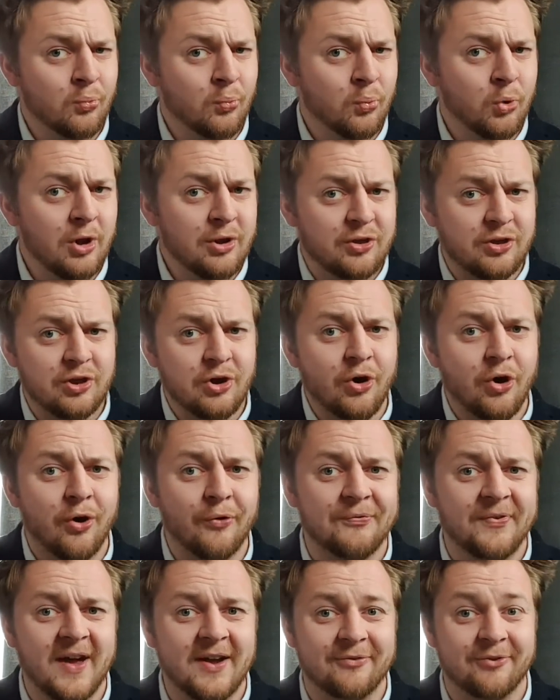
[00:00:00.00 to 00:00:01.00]
What's your
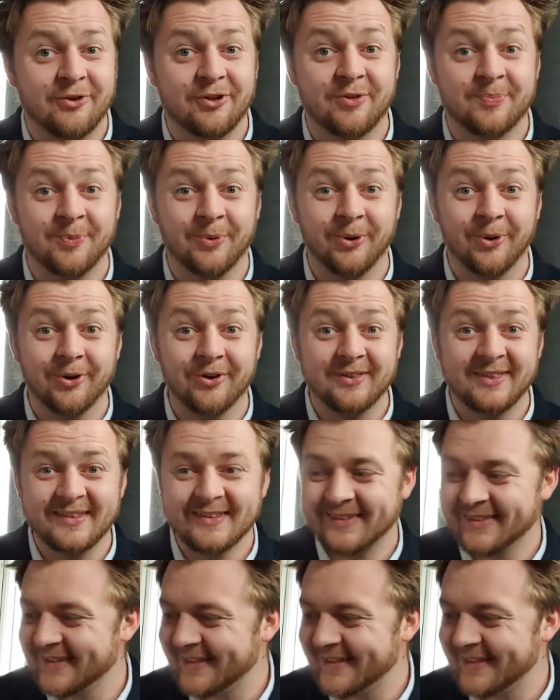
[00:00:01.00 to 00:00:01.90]
favourite sport?